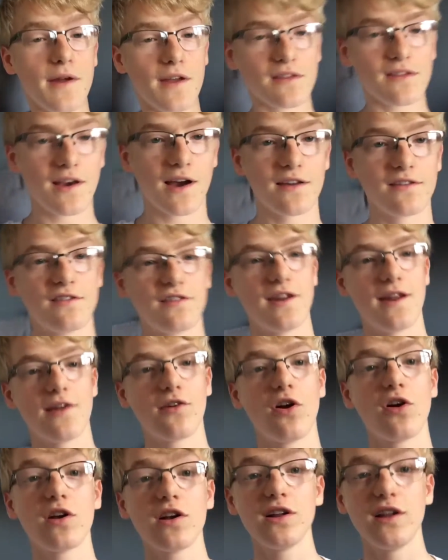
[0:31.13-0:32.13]
But yes guys, today I
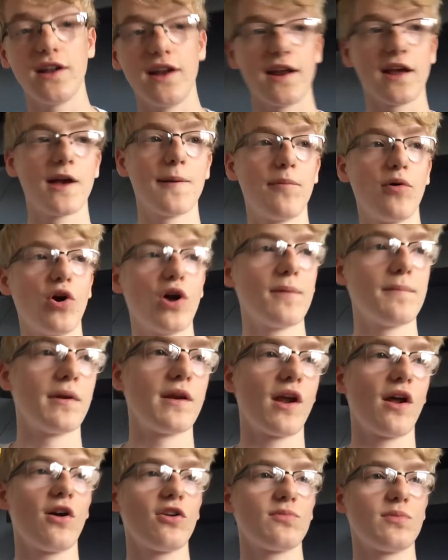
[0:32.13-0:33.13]
got a clinic
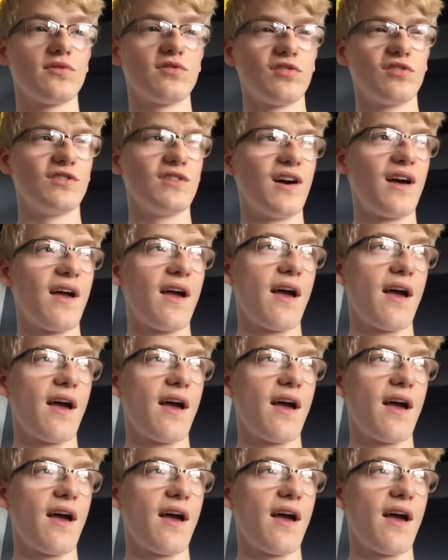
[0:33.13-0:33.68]
appointment at hospital,